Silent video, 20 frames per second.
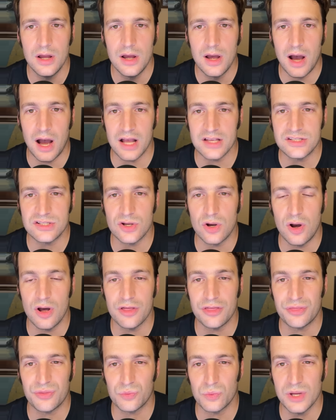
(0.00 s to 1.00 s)
I saw a
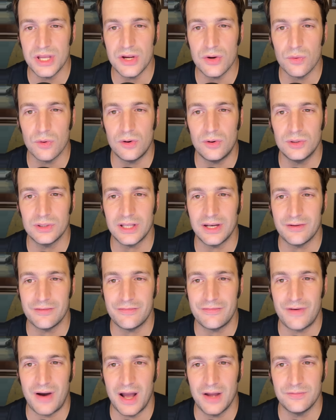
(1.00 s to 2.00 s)
three-year-old and a
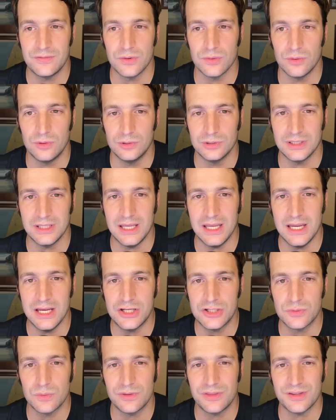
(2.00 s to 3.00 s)
five-year-old,
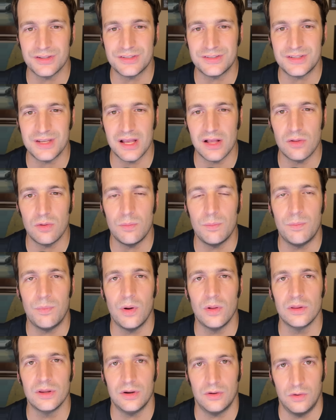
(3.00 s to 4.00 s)
each with a single
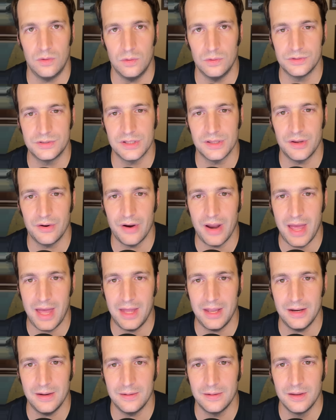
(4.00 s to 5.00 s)
bullet hole to their
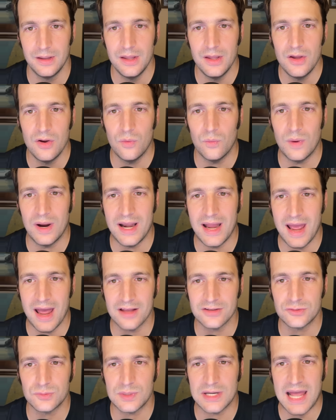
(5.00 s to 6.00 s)
head. When
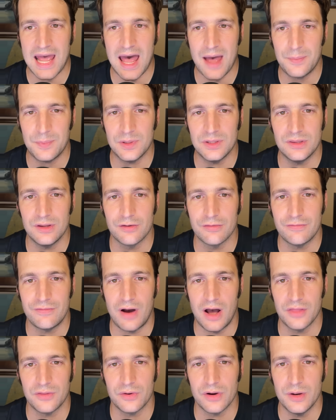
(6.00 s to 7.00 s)
asked what happened, their
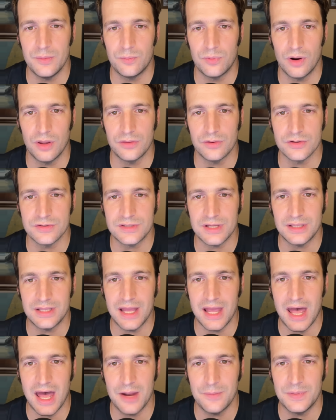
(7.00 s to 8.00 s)
father and brother said they
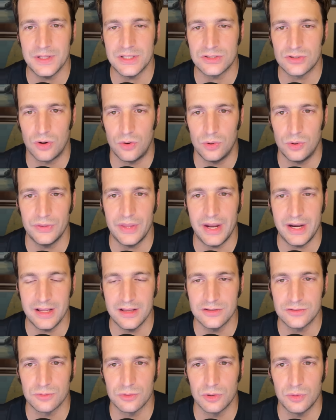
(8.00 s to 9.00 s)
had been told that
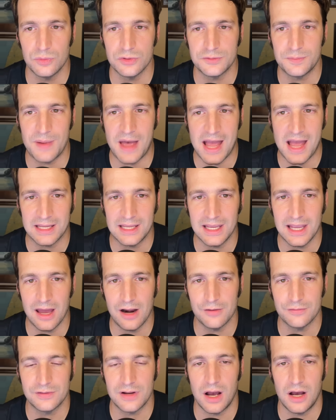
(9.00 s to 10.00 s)
Israel was backing out
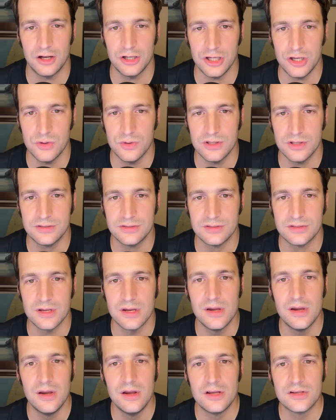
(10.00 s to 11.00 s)
of Khan Yunis,
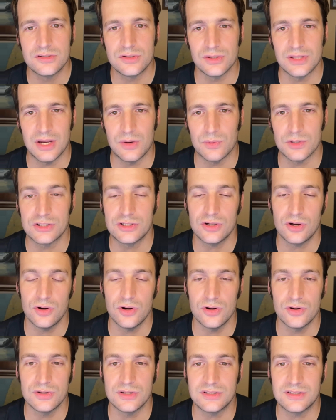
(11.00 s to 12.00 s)
so they
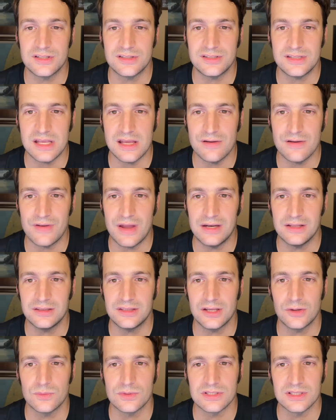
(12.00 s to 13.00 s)
returned to see if
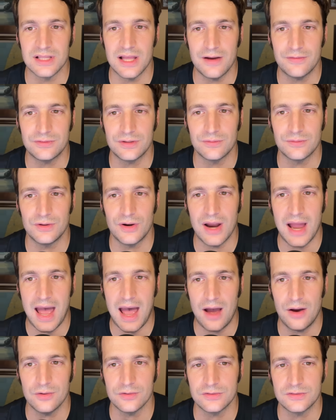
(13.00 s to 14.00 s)
anything was left of their
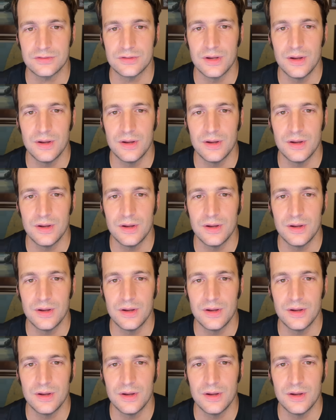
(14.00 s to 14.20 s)
house.